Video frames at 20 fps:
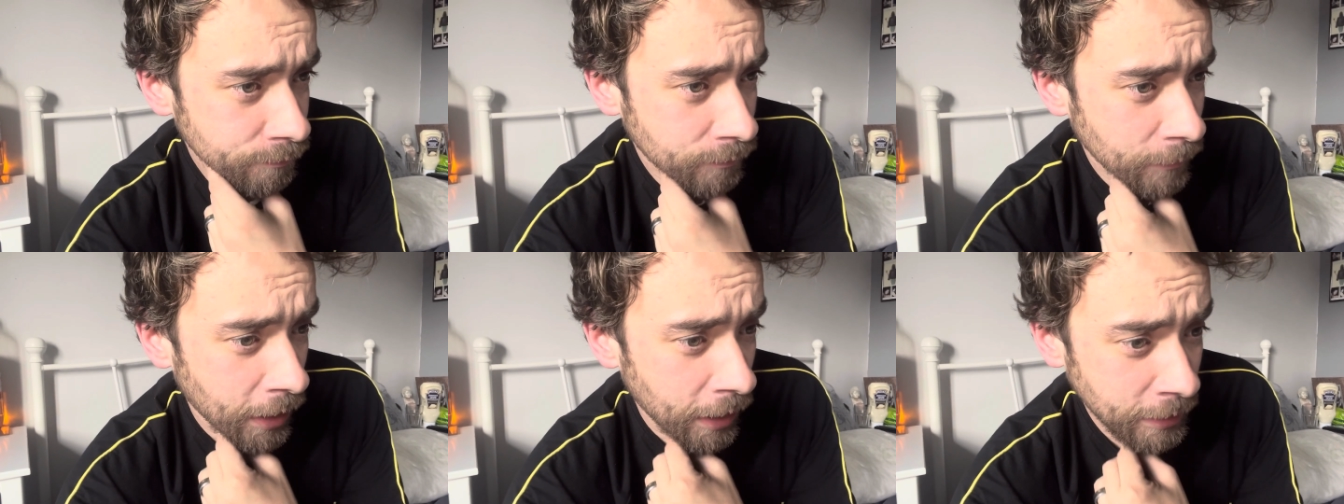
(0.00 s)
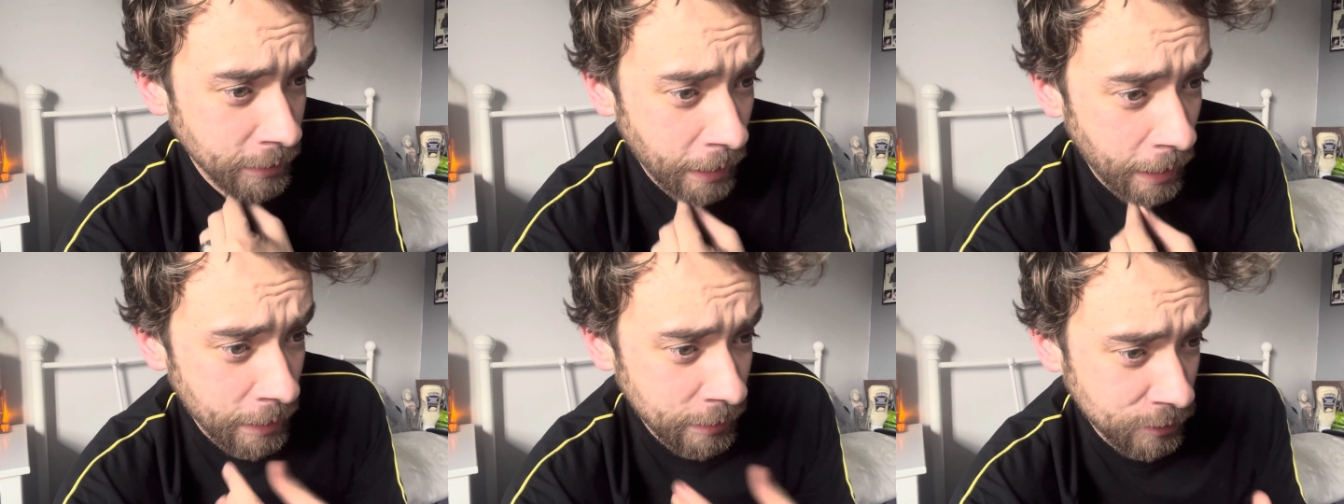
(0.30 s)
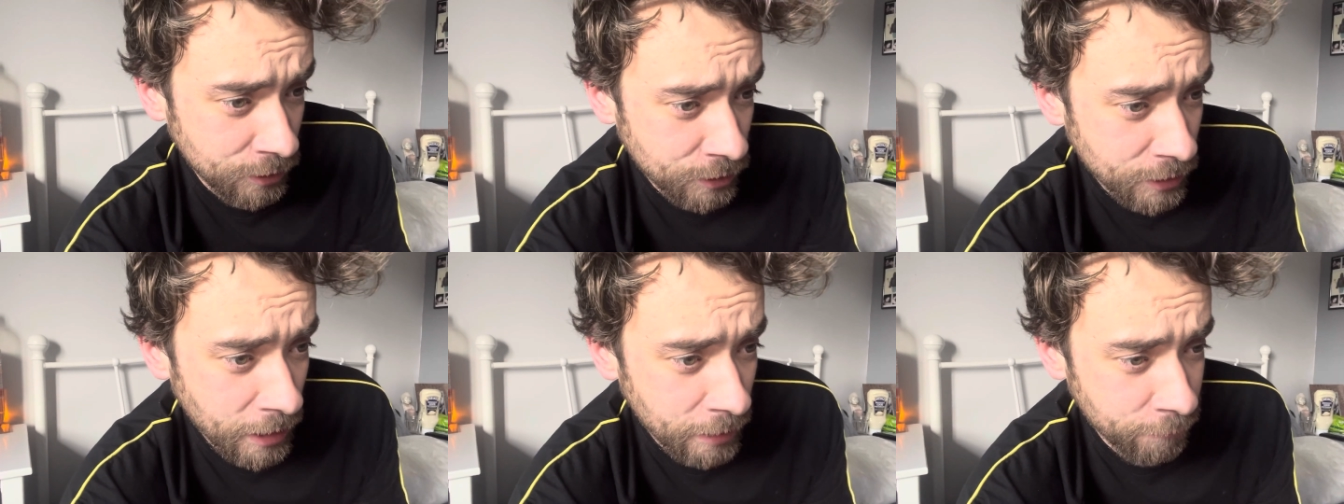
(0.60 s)
And yeah,
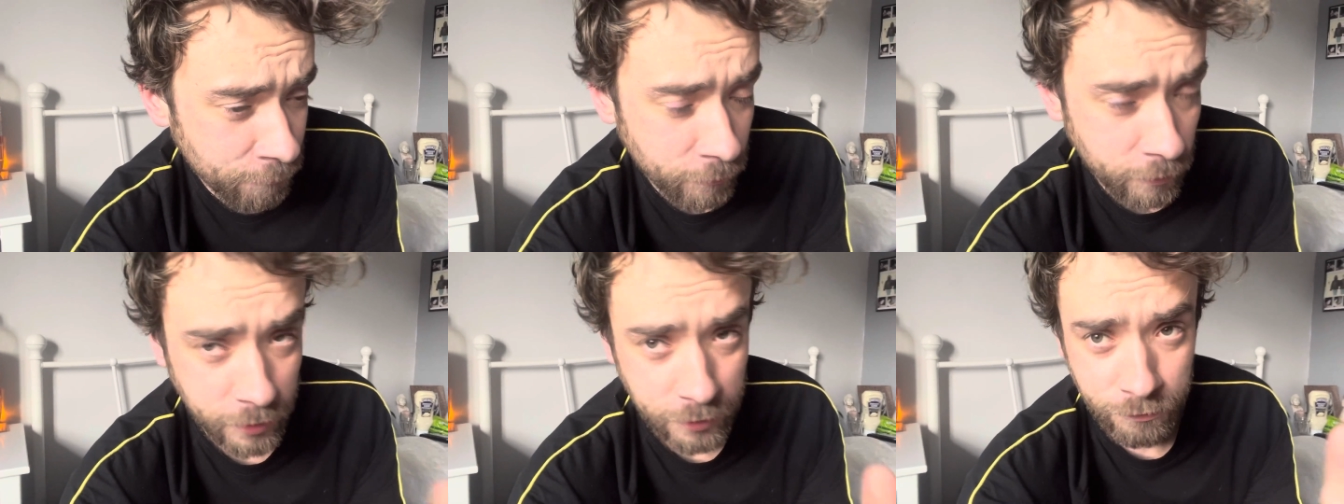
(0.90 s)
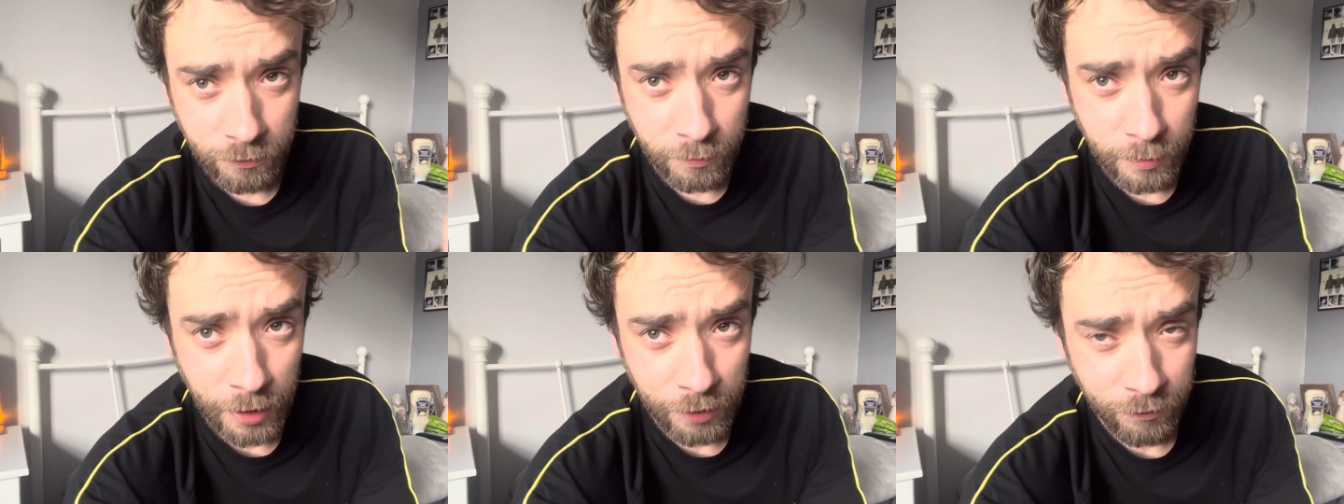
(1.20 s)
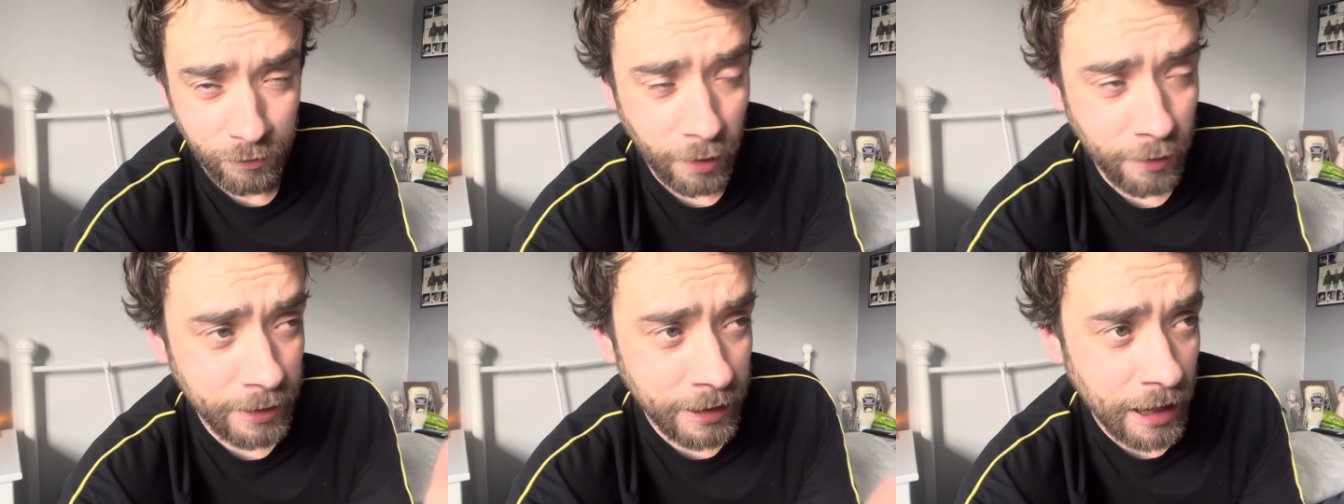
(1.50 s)
it's shared footage from
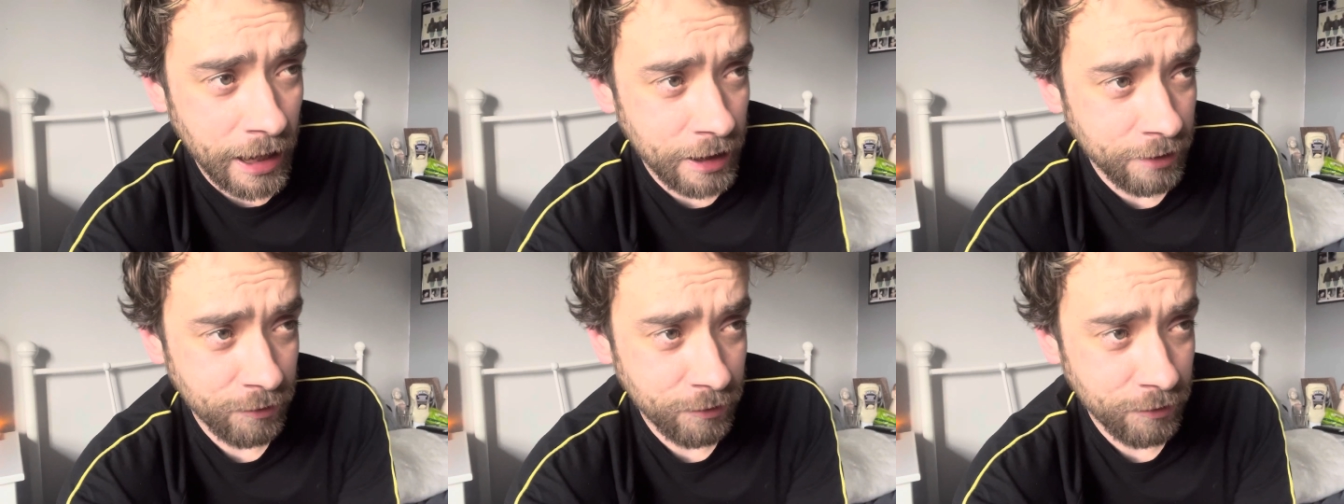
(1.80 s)
outside there,